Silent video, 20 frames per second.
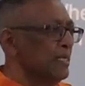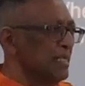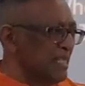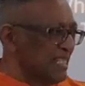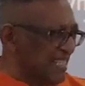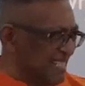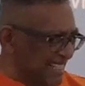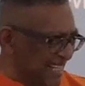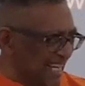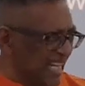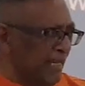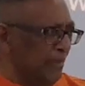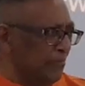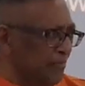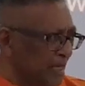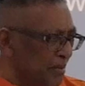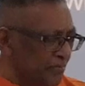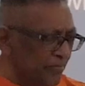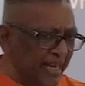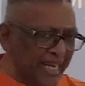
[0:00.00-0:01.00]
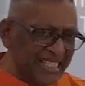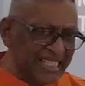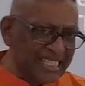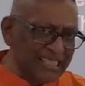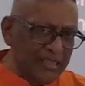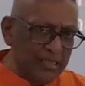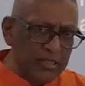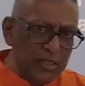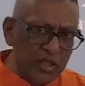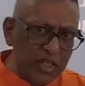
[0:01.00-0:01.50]
The same
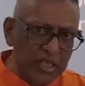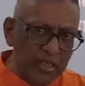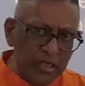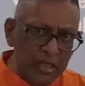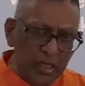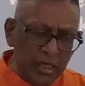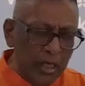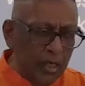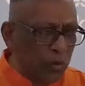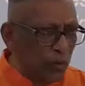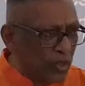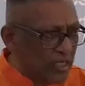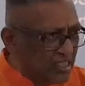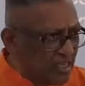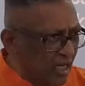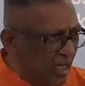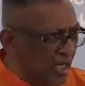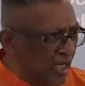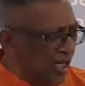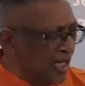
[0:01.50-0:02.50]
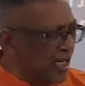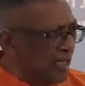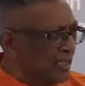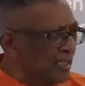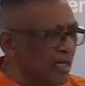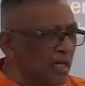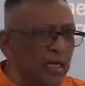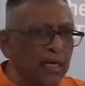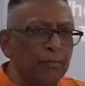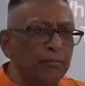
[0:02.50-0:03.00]
message was
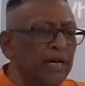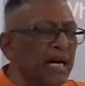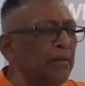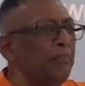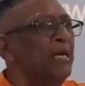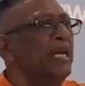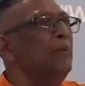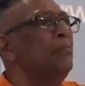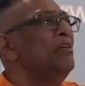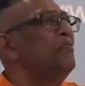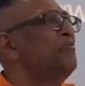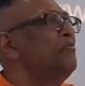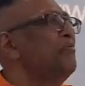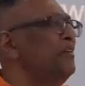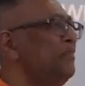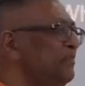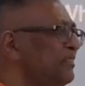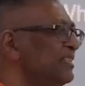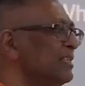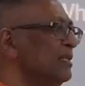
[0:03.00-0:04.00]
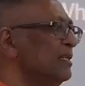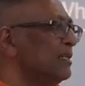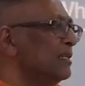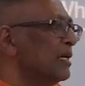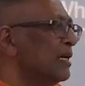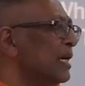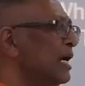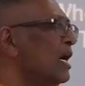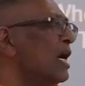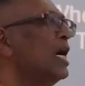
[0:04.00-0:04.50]
heard by maybe 50,
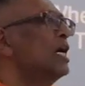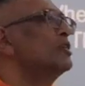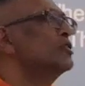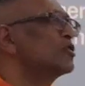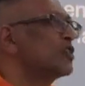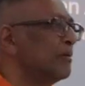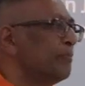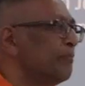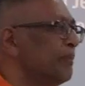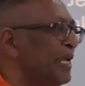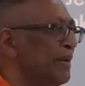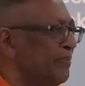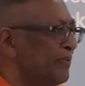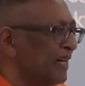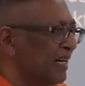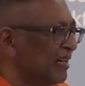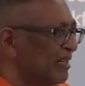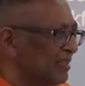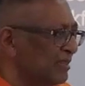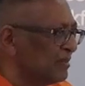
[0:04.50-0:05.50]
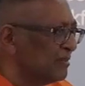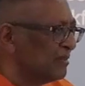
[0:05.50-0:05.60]
100 people.